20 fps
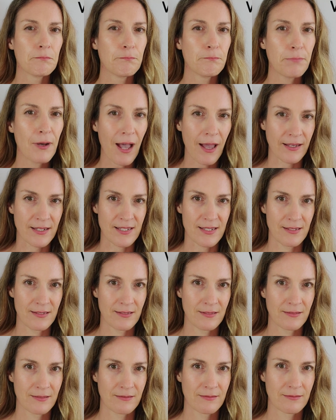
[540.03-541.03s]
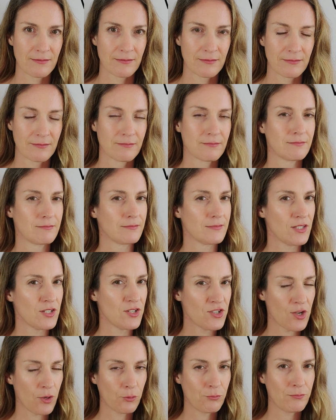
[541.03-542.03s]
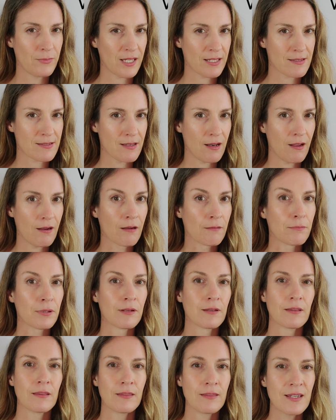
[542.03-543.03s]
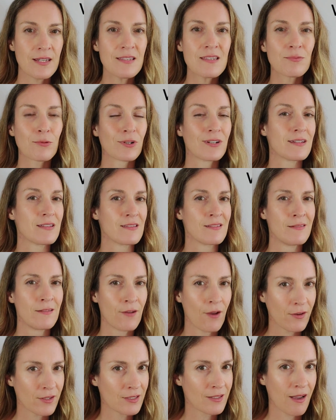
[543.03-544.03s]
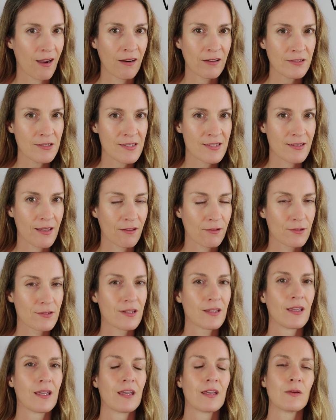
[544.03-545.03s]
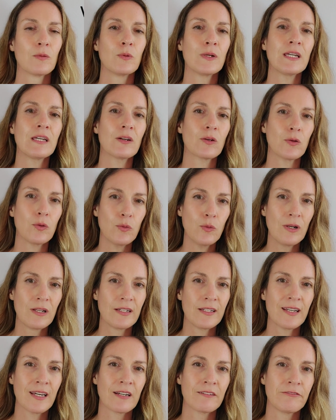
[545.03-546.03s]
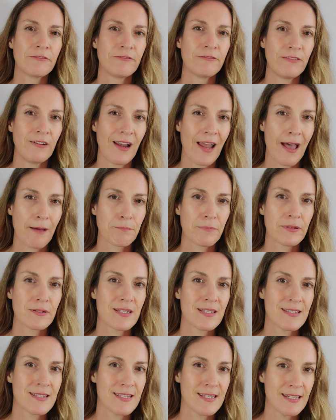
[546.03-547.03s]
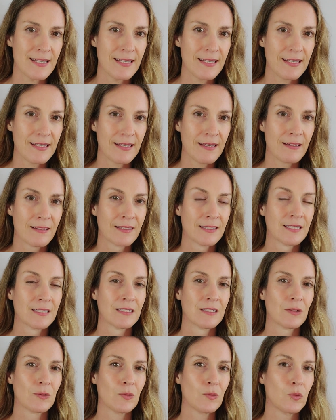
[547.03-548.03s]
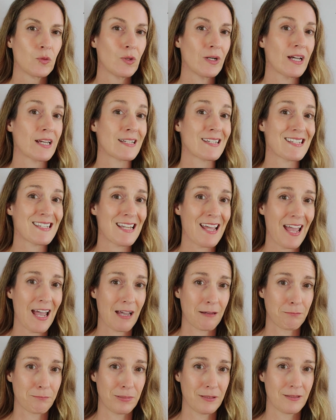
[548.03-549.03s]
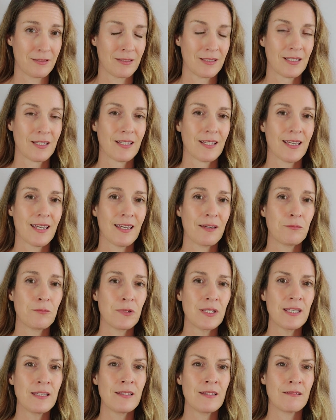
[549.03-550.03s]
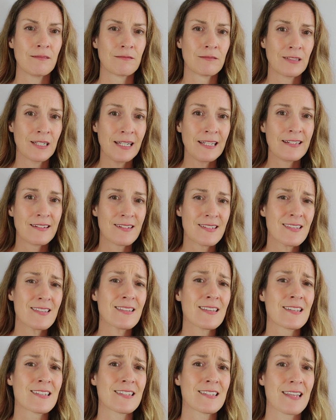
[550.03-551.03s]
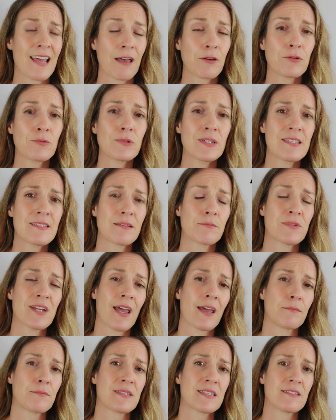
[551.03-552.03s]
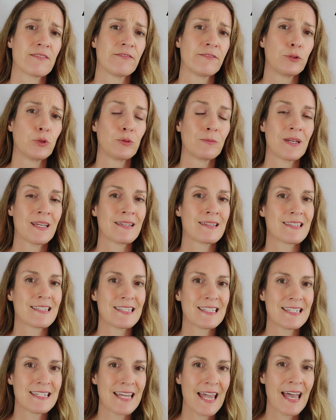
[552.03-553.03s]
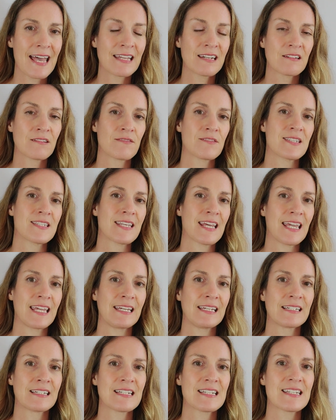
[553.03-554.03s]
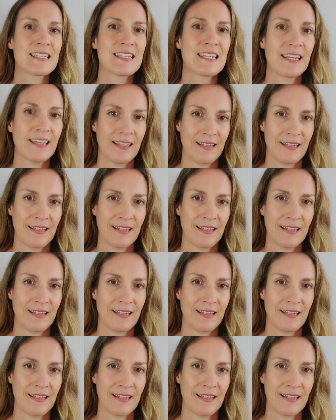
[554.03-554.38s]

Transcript: But don't mix it up. This one is not an R sound. We call it a flap T or a tap. And this is a sound we sometimes form instead of saying T.